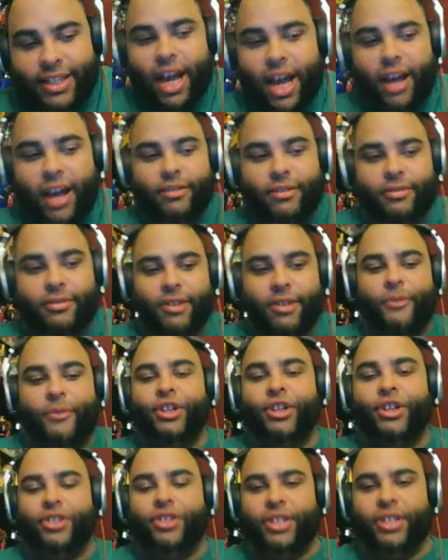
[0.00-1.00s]
not
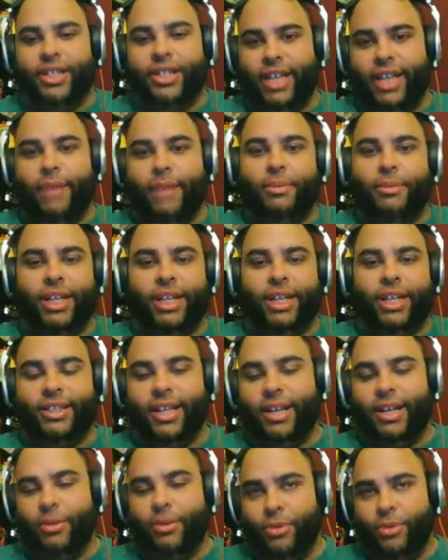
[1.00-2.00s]
officially say, but they
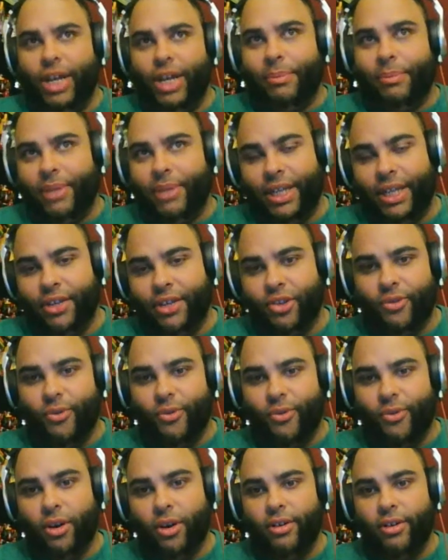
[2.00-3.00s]
said it will not be Gears
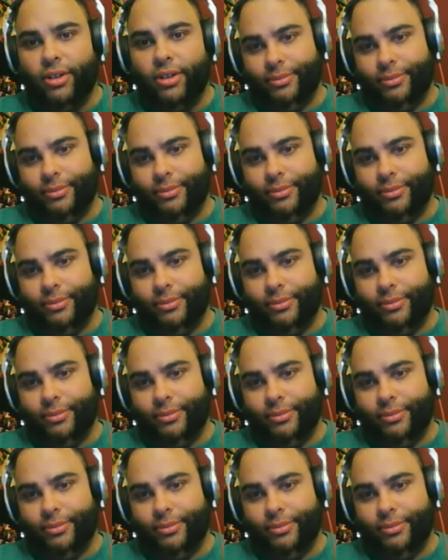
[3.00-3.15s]
of 4.